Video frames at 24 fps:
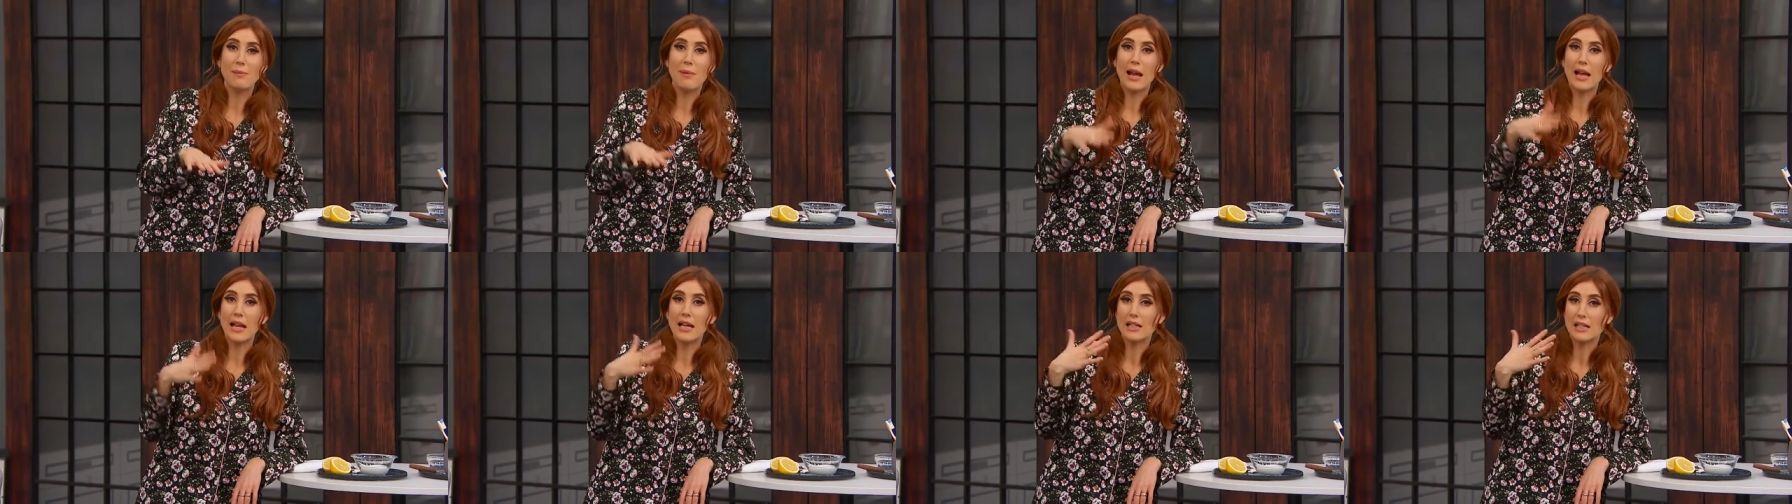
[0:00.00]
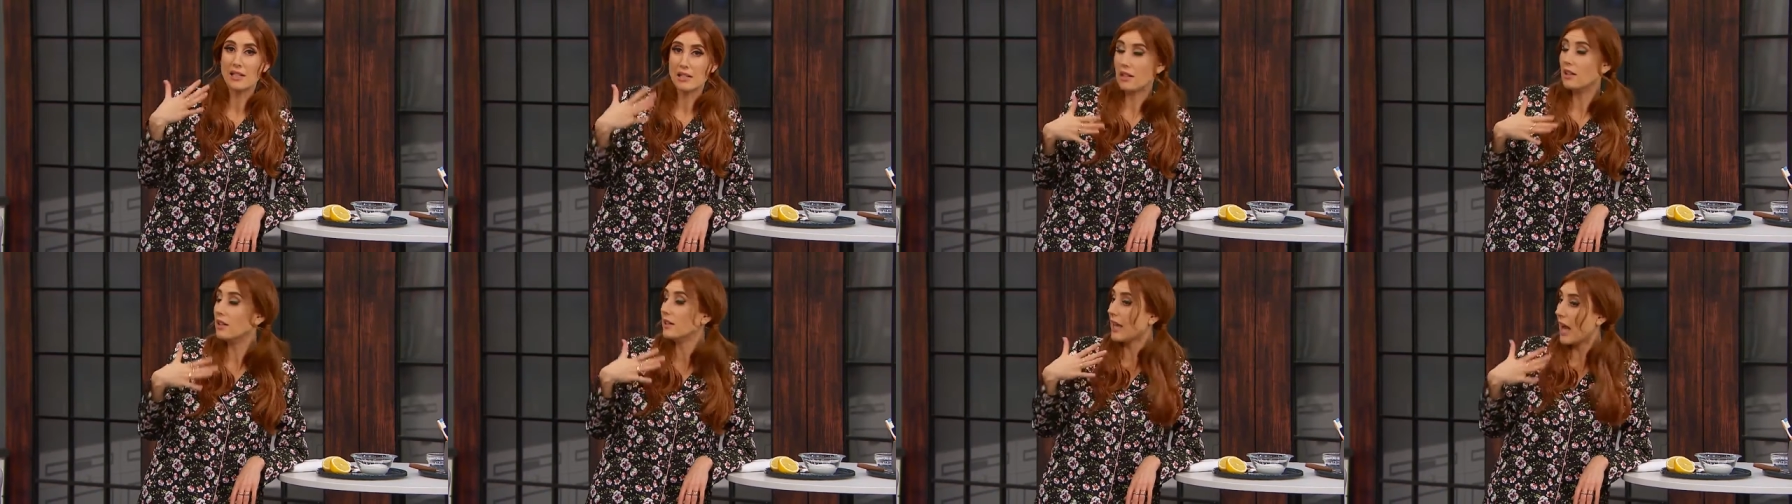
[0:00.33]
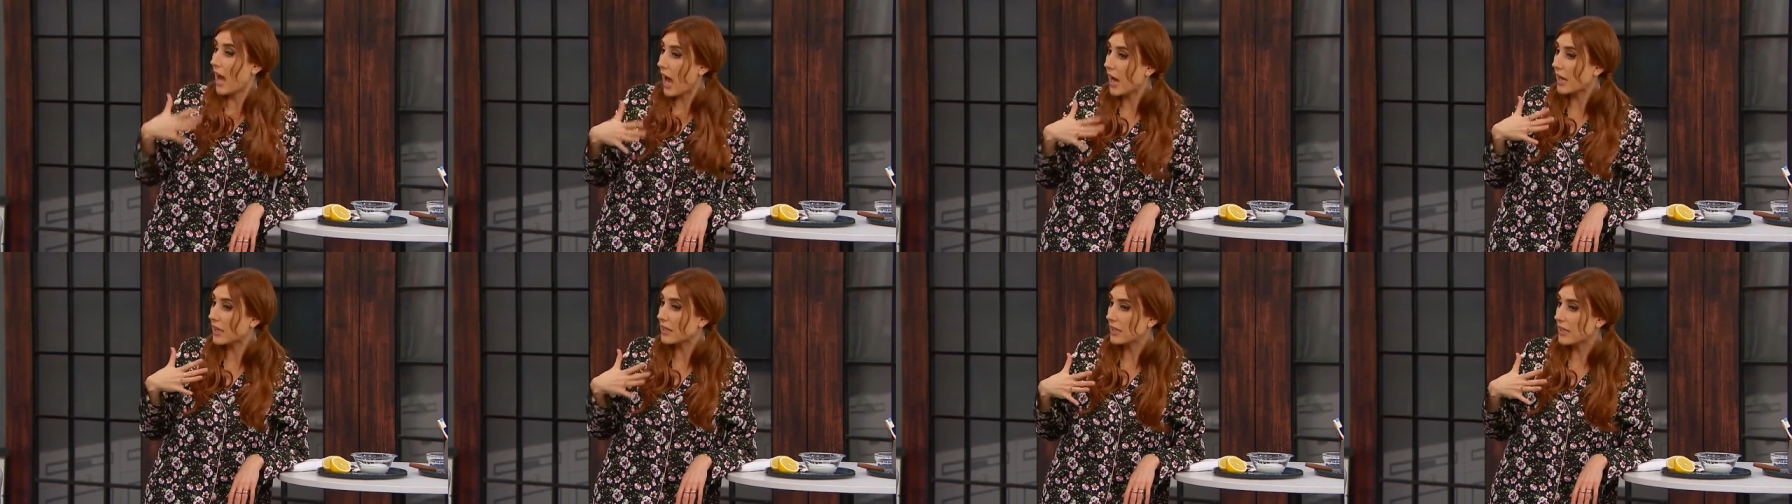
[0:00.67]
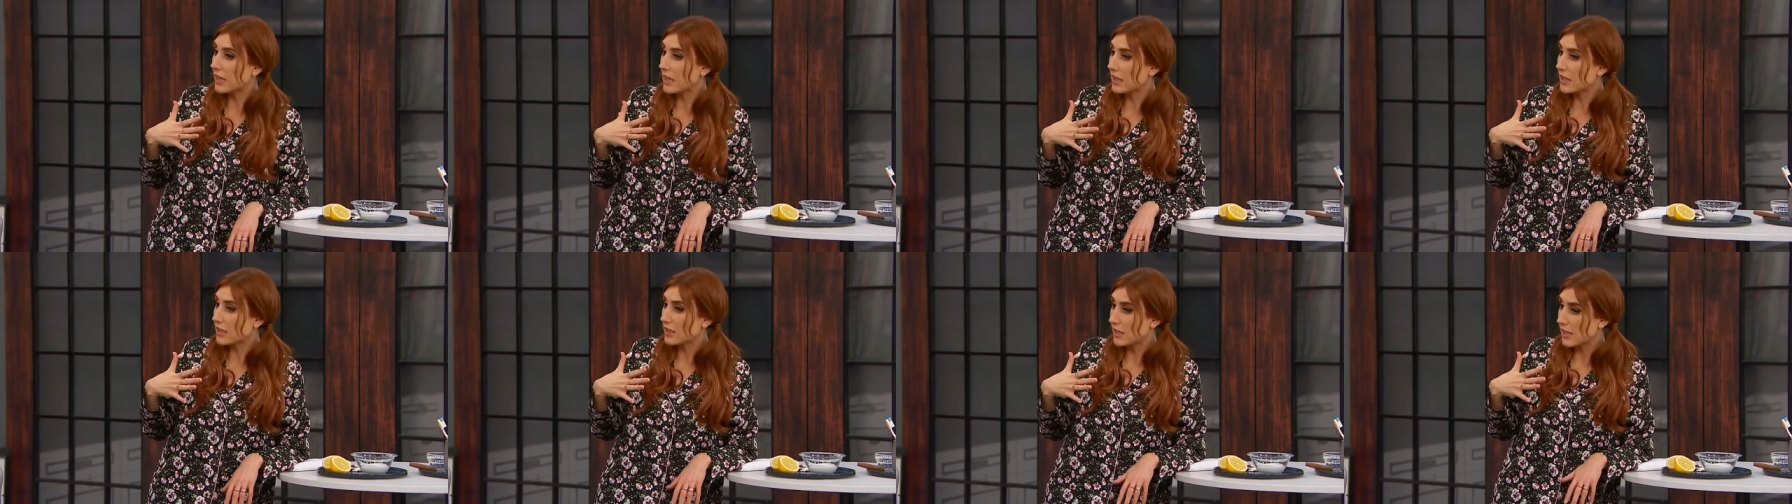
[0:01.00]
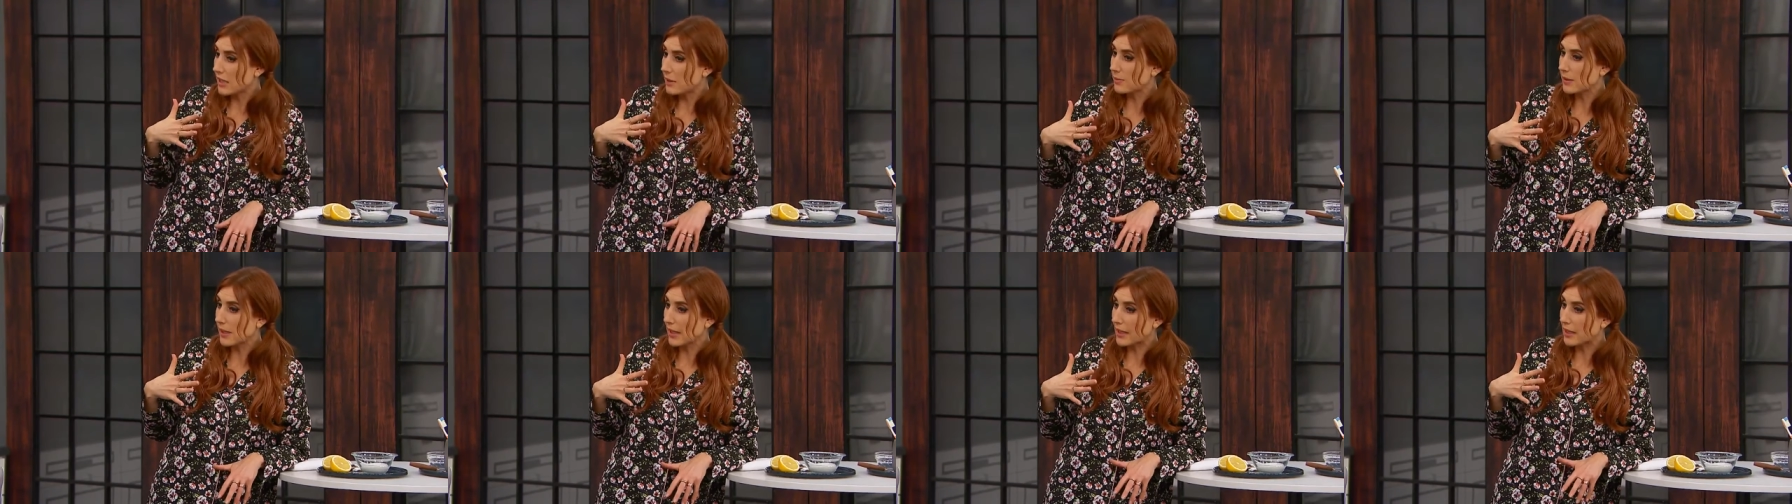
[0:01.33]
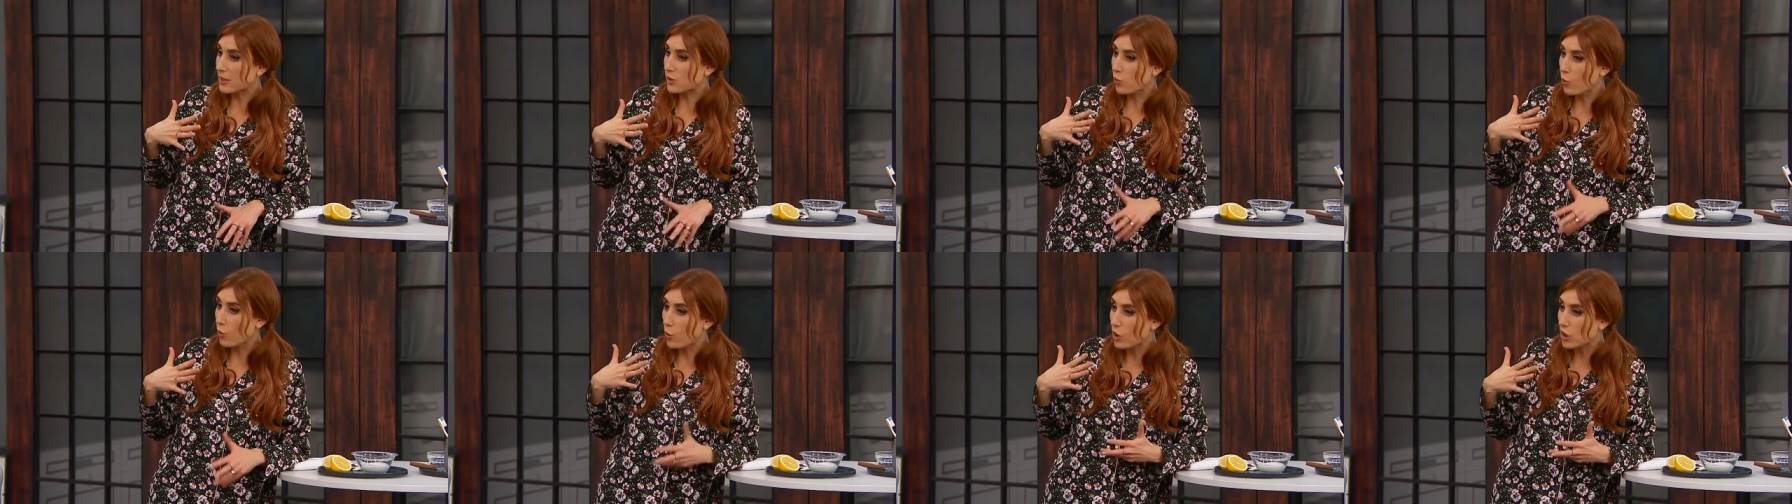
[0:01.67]
my adult acne seems like it's
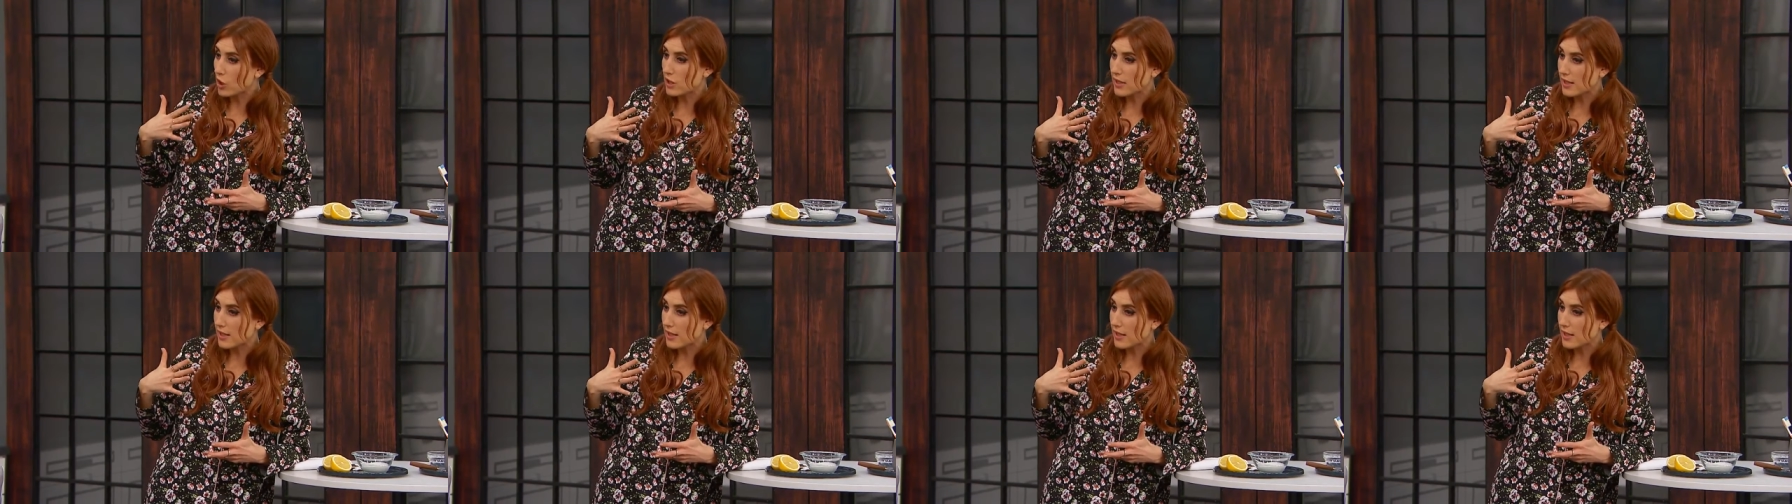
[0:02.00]
worse